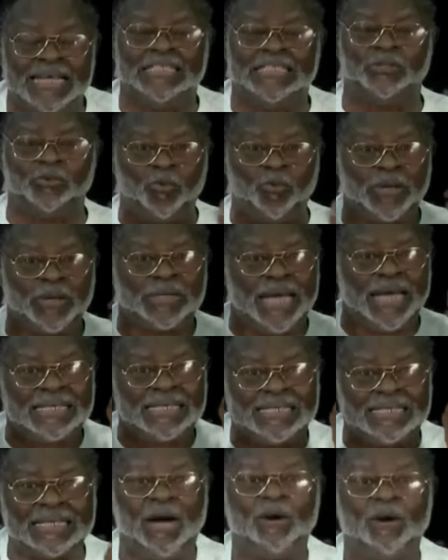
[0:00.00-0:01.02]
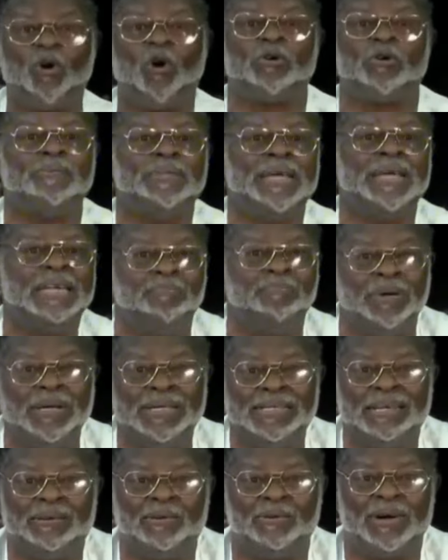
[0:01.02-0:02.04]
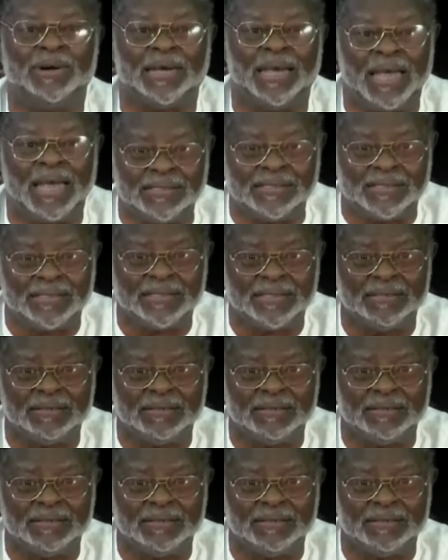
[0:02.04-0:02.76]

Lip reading: That is what has now corrupted the political class.